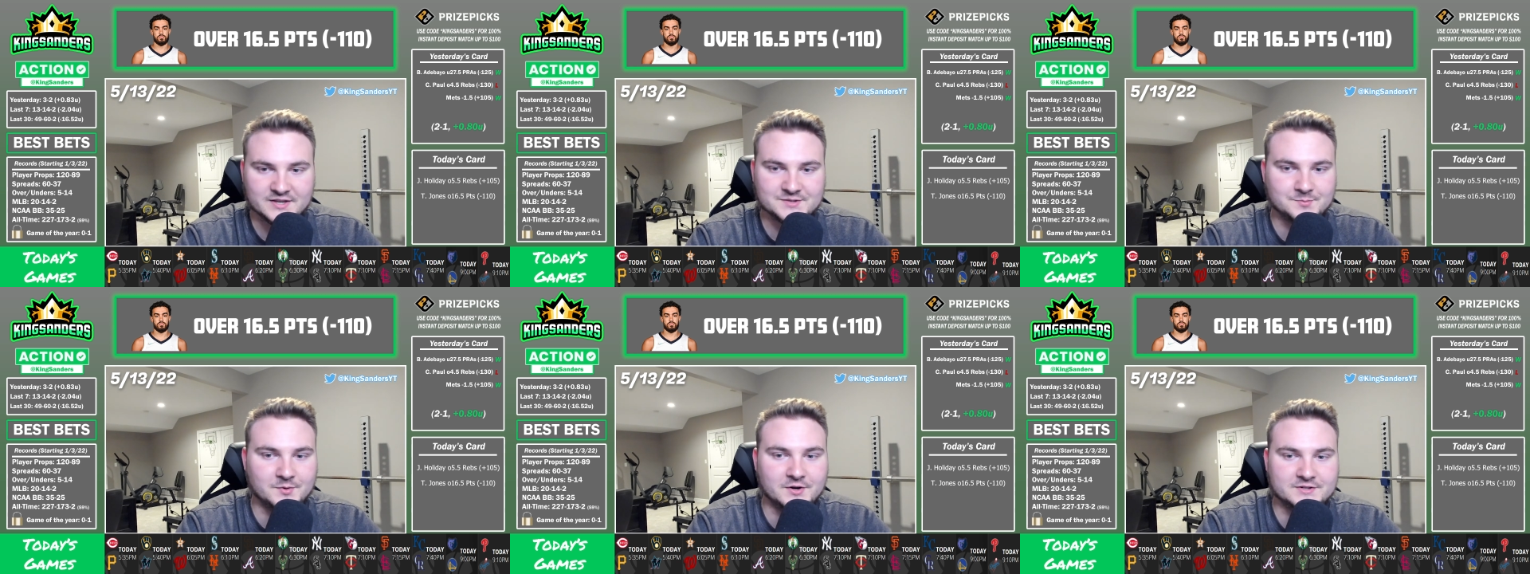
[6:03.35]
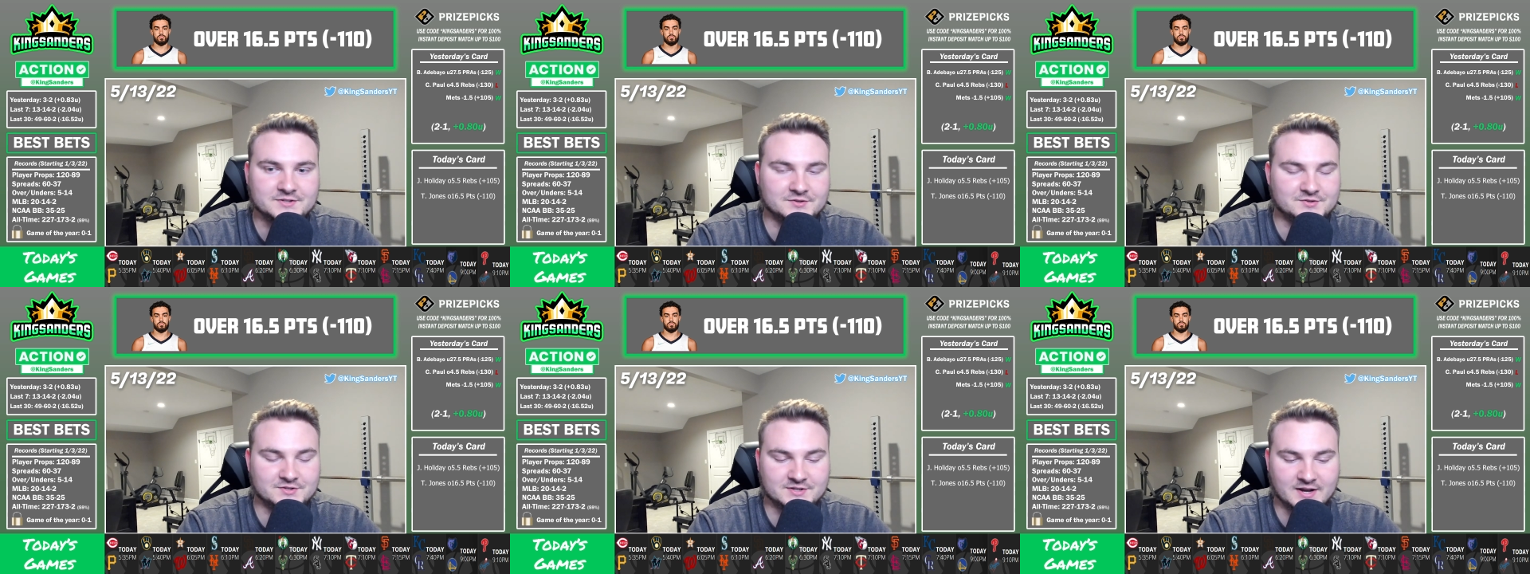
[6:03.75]
books are
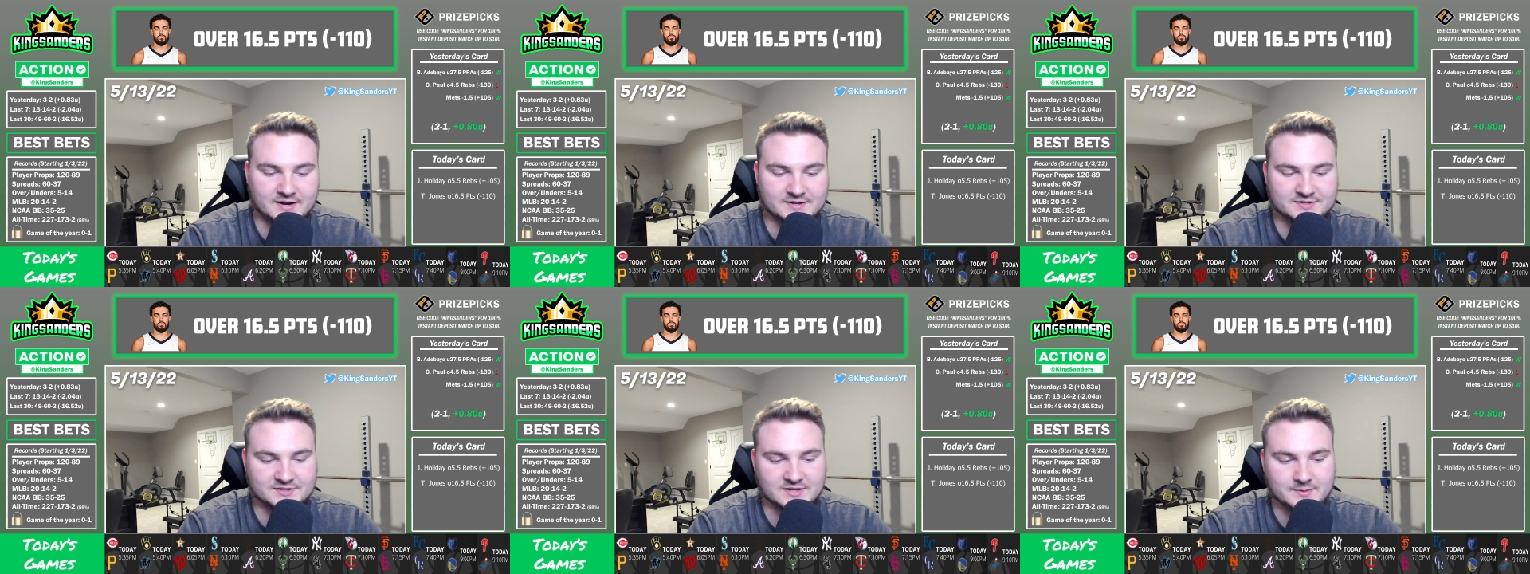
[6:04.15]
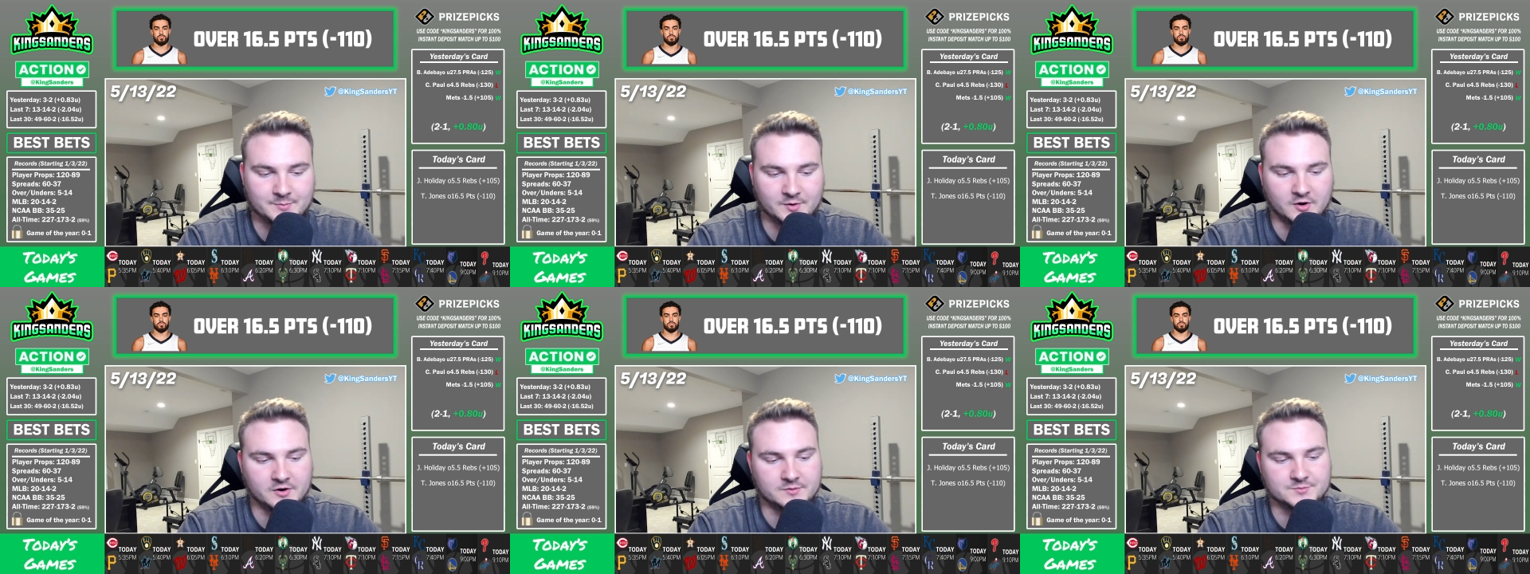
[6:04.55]
just kind of sleeping
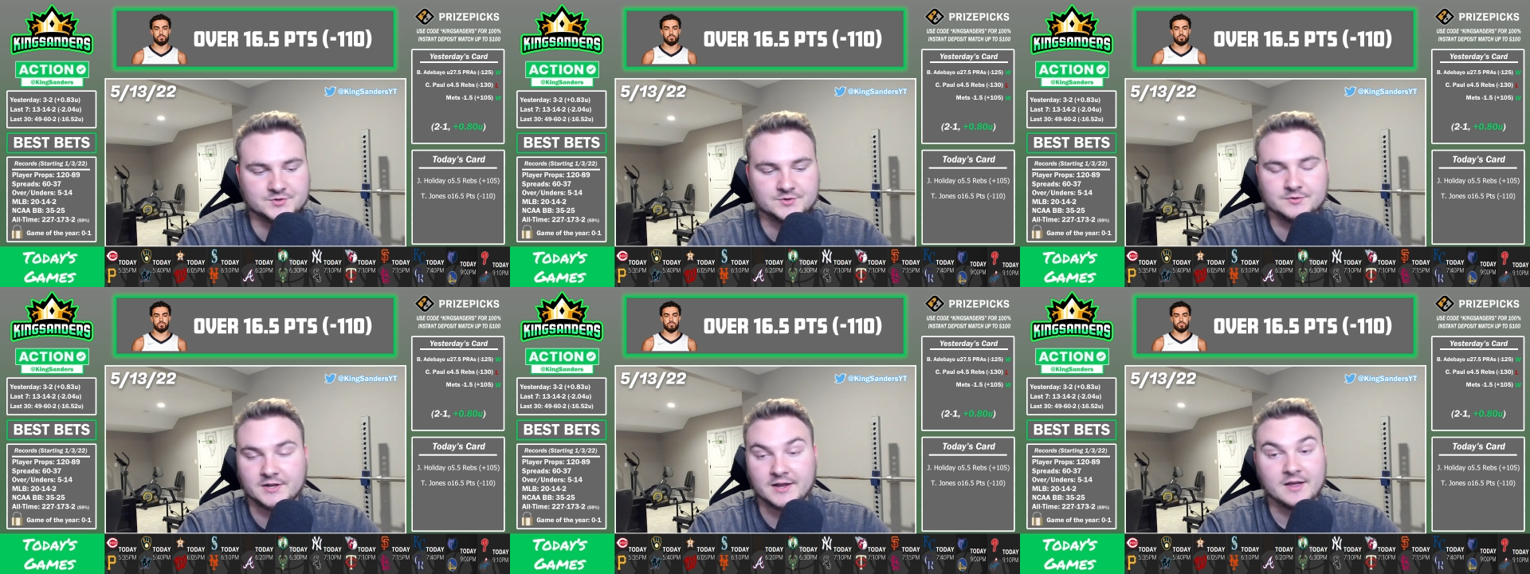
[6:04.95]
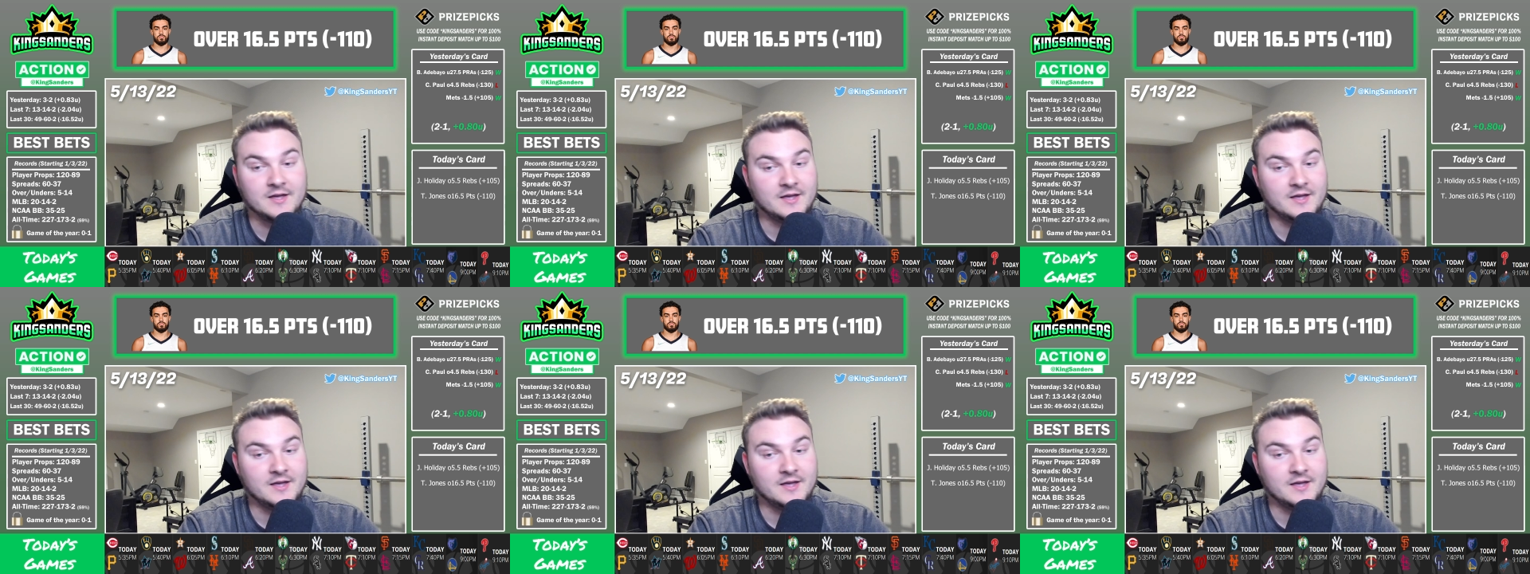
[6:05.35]
on him, truly.